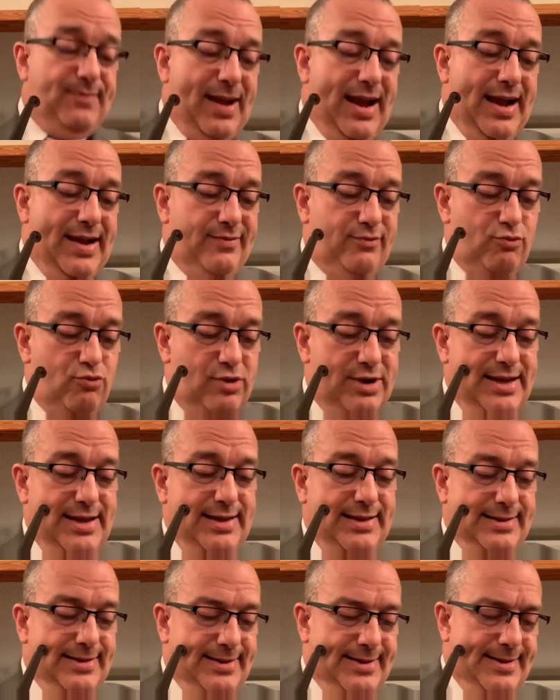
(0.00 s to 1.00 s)
this past
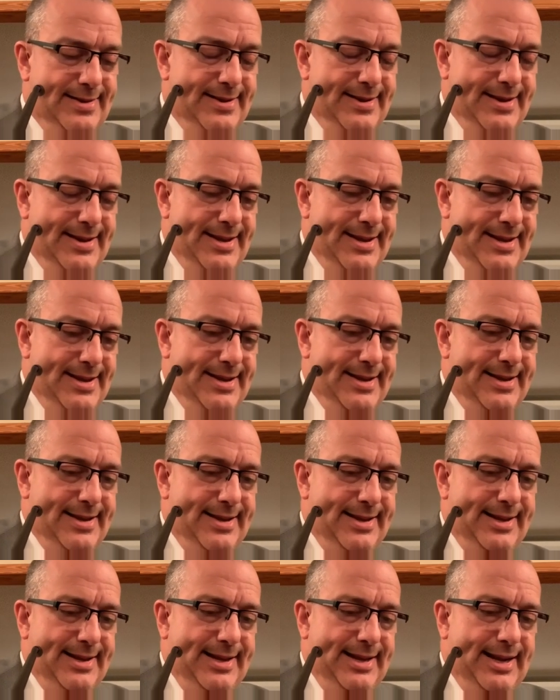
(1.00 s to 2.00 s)
week.
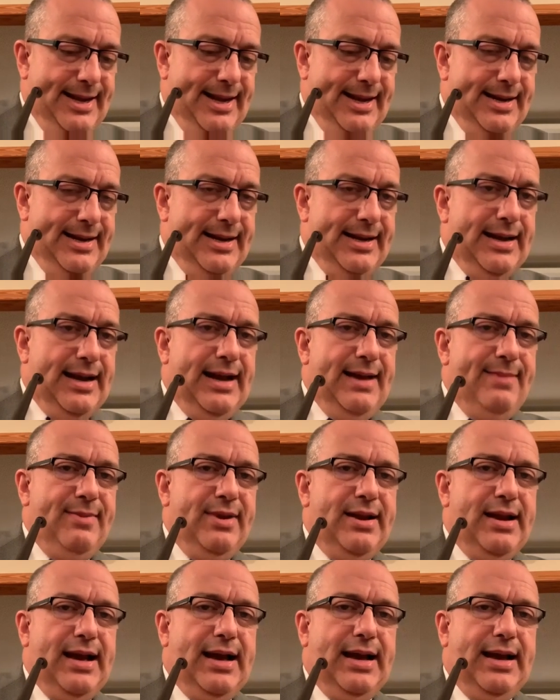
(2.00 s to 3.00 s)
And
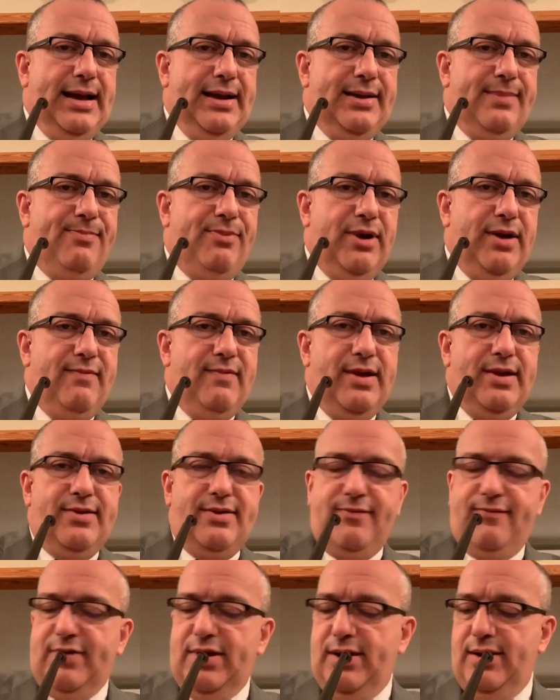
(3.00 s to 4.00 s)
Amy and I had the
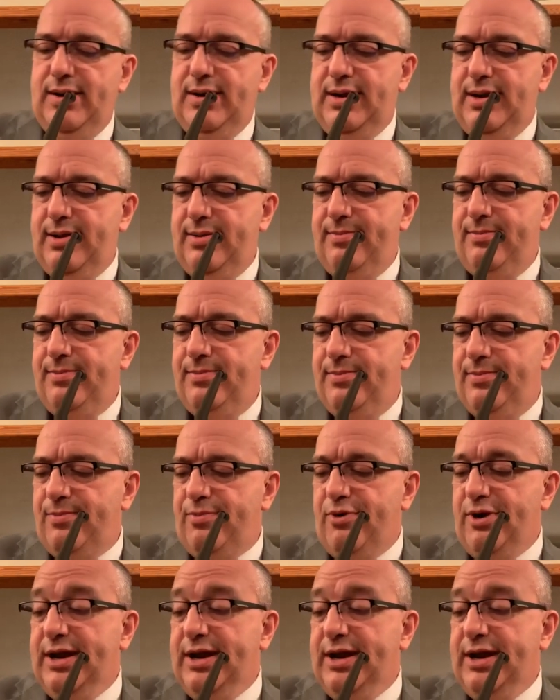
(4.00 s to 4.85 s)
privilege of hearing him